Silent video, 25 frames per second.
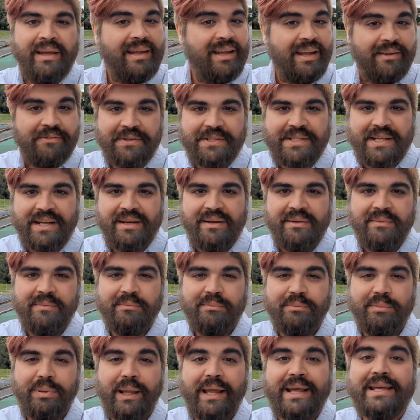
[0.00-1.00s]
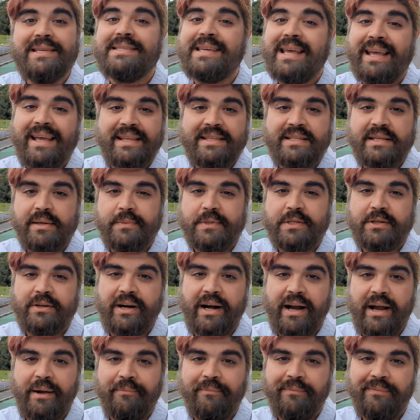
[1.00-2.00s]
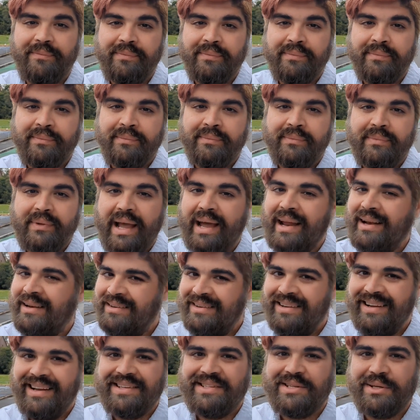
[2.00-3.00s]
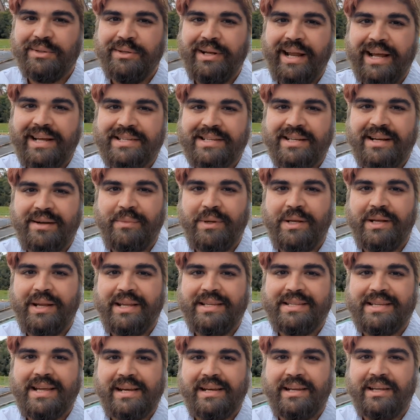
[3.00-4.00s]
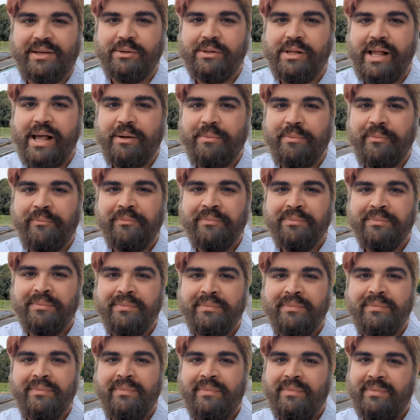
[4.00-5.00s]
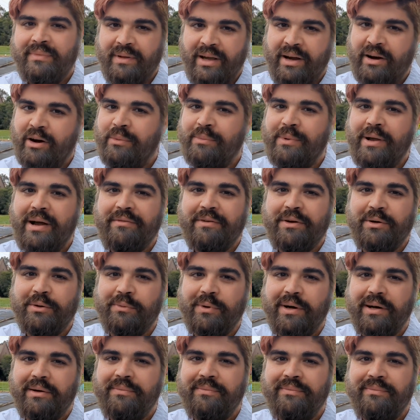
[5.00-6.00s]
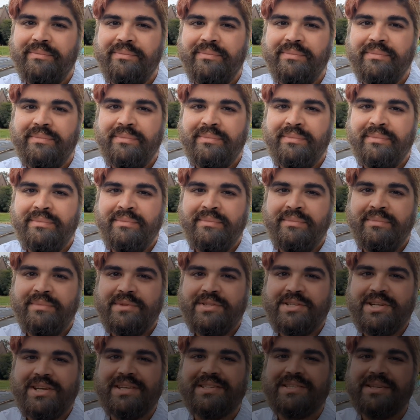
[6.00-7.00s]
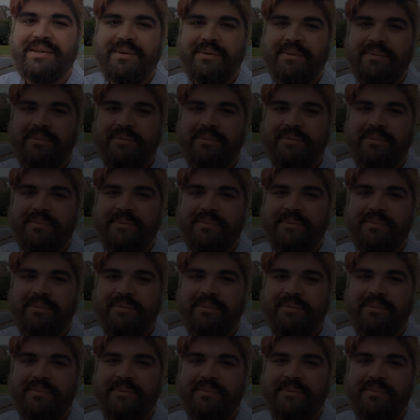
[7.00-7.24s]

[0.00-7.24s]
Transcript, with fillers: If it did, please hit subscribe. And until next time you need technical help, I hope you have a good one. Cheers.